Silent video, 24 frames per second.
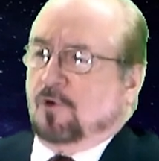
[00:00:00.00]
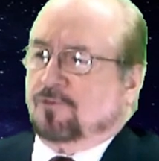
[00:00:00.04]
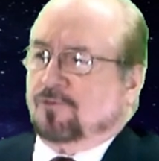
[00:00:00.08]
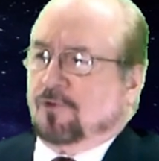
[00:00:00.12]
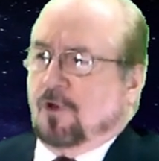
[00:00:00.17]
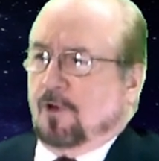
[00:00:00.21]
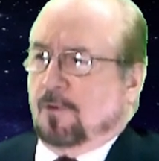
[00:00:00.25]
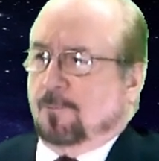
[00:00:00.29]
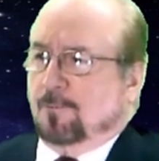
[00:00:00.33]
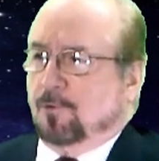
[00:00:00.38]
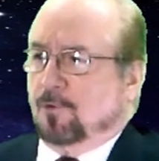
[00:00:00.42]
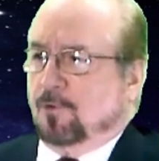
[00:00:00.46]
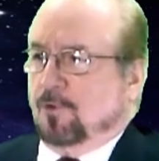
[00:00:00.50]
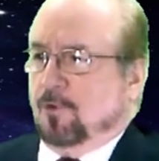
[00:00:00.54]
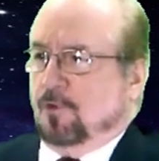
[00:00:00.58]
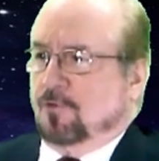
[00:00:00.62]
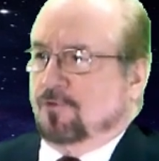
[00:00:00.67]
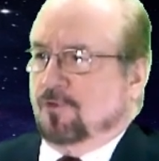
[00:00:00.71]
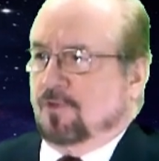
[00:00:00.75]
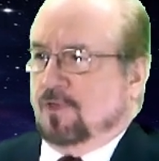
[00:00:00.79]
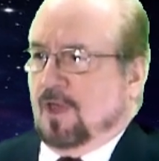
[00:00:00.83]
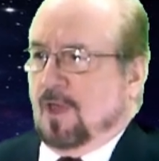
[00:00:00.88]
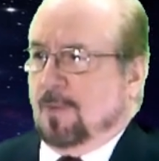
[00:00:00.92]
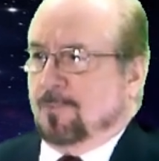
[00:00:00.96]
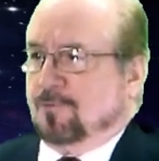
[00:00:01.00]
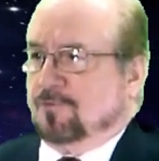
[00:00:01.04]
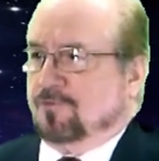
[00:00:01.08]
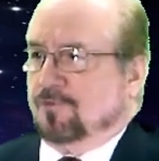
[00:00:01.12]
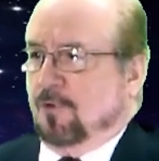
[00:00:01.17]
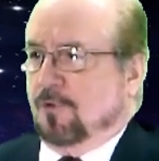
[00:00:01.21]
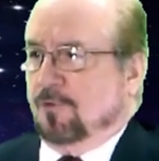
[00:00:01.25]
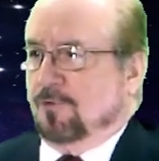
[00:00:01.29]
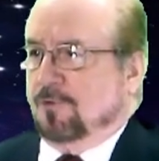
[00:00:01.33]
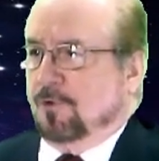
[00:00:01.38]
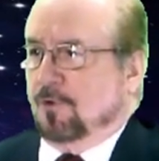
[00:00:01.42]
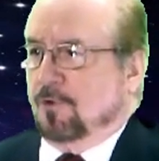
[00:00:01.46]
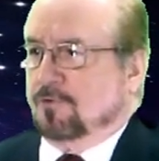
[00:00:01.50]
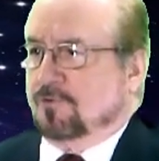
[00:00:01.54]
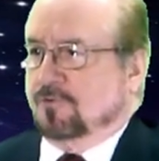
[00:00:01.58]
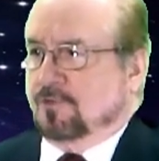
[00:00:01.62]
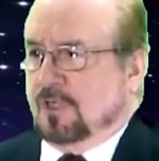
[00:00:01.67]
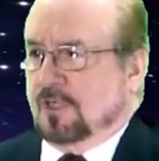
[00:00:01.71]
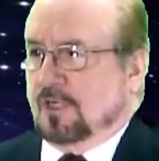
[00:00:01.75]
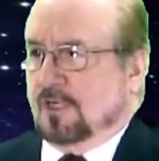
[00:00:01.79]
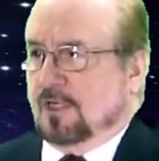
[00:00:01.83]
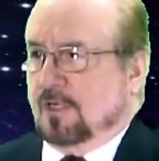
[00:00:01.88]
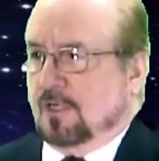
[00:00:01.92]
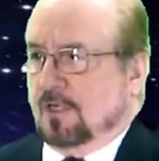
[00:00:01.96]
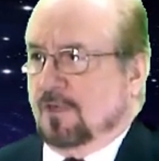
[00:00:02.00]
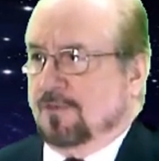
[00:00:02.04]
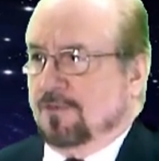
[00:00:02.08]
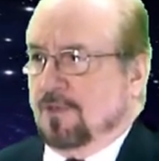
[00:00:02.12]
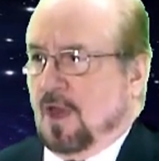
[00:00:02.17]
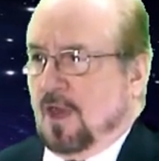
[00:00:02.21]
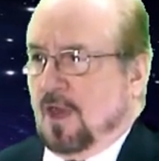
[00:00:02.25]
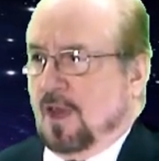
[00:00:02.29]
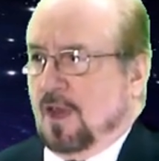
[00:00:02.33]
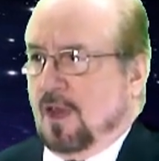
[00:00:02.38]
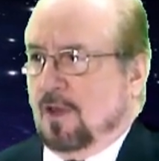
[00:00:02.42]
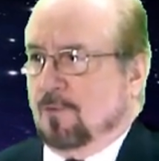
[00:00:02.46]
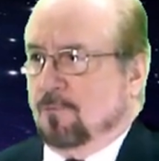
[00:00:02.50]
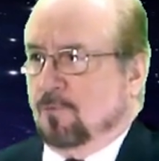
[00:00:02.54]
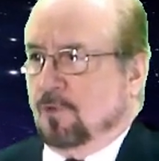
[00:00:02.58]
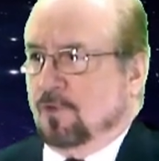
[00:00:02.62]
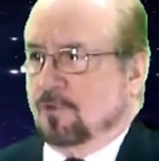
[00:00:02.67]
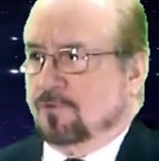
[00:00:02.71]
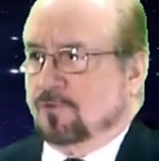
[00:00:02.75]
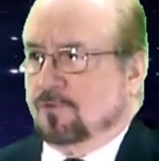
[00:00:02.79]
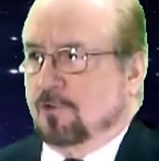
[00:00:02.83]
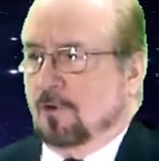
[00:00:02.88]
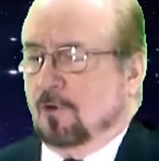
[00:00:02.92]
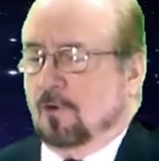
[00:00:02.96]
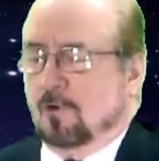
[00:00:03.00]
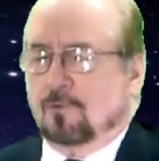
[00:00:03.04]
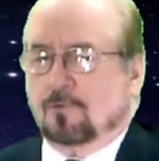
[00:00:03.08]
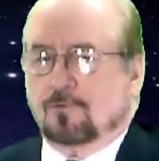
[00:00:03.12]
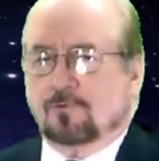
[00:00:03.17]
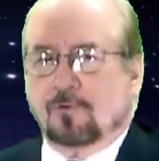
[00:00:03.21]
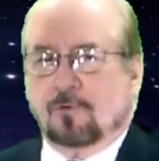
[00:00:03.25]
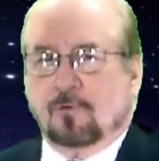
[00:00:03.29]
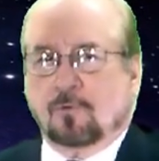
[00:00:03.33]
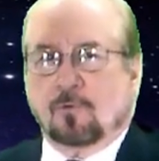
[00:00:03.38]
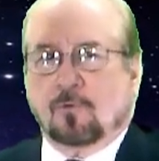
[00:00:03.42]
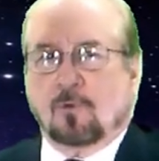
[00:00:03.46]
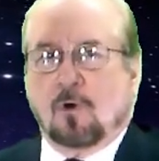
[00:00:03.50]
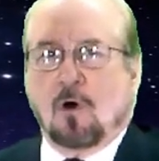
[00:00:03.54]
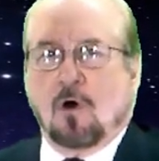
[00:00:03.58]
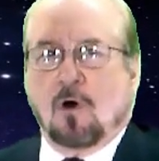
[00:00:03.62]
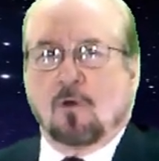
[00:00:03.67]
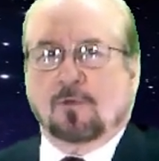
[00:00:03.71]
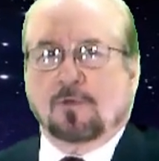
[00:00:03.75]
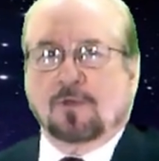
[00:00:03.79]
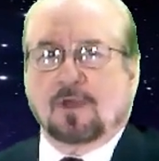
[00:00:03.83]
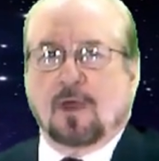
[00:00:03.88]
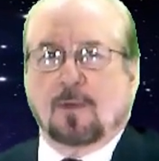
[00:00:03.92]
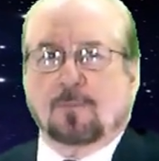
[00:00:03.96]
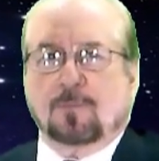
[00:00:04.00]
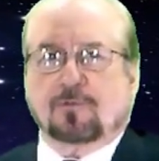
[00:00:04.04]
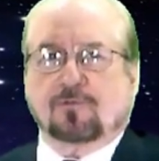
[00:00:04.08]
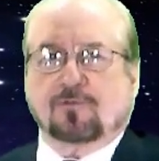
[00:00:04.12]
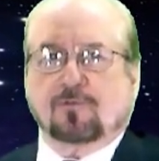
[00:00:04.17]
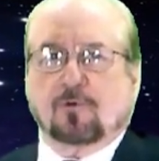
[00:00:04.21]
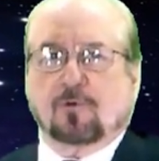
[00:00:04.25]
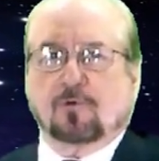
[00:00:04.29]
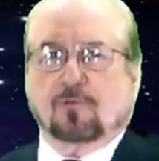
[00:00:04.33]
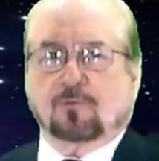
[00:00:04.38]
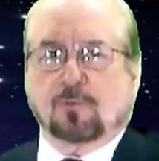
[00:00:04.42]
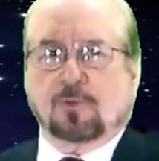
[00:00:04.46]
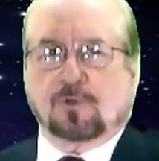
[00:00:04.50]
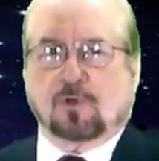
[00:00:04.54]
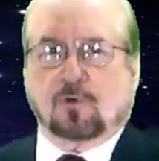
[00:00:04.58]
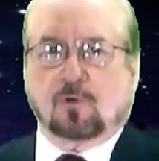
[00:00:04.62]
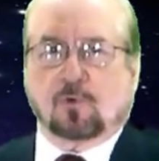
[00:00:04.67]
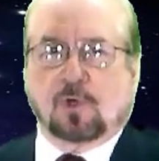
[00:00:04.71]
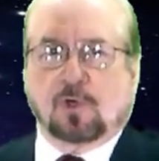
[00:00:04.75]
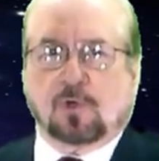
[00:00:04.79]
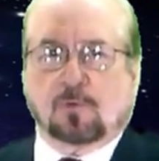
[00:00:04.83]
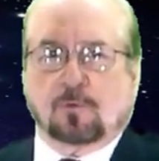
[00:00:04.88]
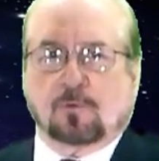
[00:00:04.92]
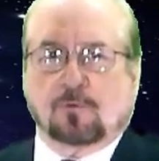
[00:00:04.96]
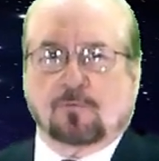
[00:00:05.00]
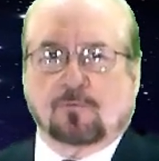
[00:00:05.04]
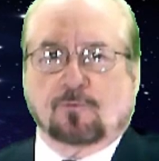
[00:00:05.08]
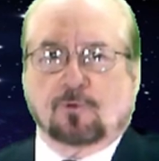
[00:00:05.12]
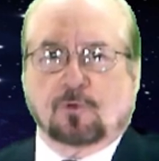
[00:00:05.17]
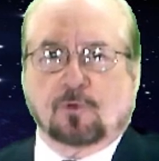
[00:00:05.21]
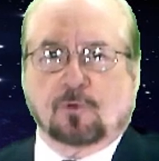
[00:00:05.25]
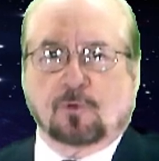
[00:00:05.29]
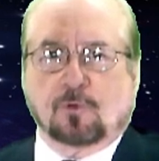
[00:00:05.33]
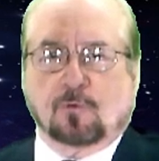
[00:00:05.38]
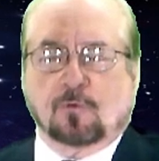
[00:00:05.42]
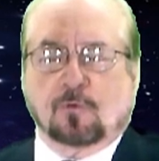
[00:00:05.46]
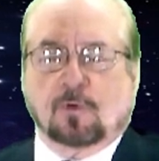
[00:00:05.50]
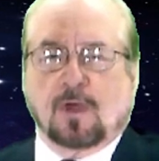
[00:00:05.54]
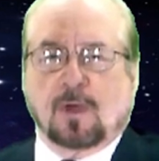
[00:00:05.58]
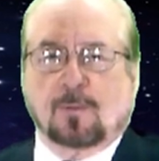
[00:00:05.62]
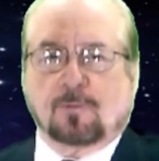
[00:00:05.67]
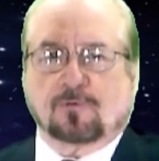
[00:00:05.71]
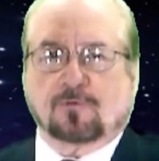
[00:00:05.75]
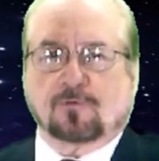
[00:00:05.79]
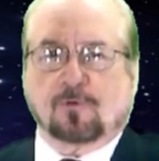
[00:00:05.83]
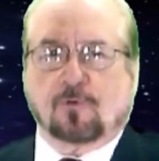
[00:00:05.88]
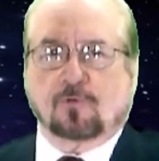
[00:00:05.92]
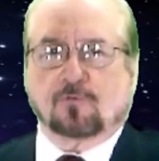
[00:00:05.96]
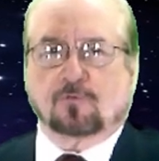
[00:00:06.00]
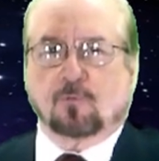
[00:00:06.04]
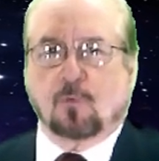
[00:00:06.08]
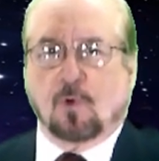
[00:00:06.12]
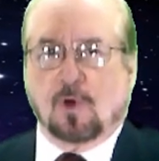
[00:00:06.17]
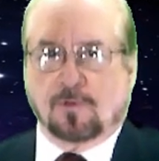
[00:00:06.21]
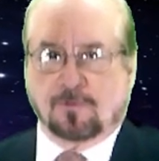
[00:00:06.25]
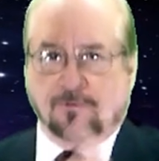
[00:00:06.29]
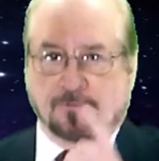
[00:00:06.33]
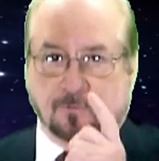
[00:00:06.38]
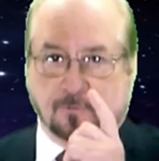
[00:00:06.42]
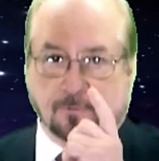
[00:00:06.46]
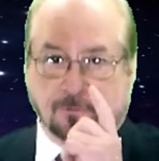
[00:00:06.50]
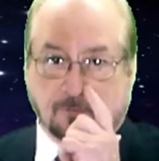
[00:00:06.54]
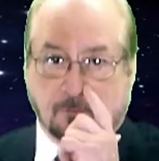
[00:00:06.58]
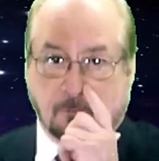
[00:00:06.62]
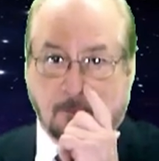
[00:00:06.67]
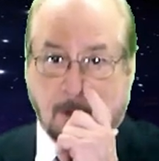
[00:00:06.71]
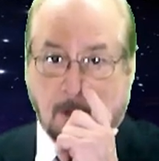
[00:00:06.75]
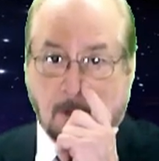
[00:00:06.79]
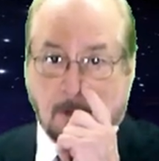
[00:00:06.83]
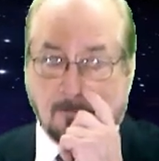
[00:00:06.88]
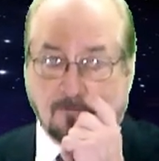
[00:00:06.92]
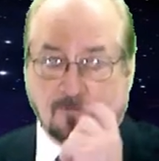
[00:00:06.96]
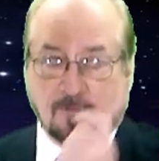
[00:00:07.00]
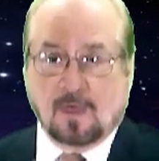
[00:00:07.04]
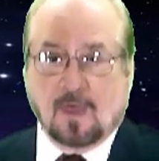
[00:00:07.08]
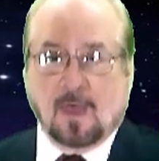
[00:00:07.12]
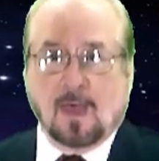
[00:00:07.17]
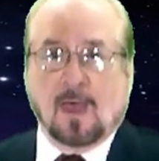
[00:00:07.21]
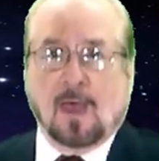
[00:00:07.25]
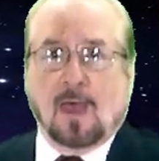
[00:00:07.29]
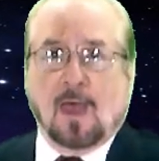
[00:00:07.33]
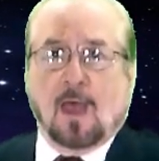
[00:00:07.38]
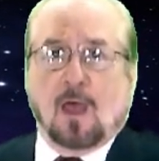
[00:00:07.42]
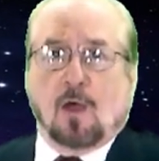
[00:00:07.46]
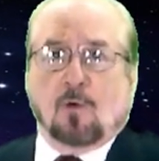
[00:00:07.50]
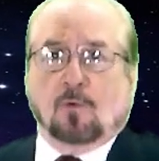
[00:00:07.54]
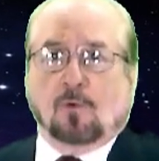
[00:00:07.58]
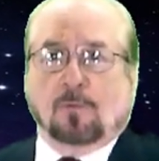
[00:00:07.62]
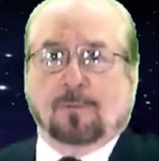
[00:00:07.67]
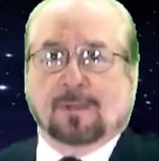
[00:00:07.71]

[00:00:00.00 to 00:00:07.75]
Before I started producing episode 13, I thought I'd return to all the episodes with a quick review, episodes 1 through 12.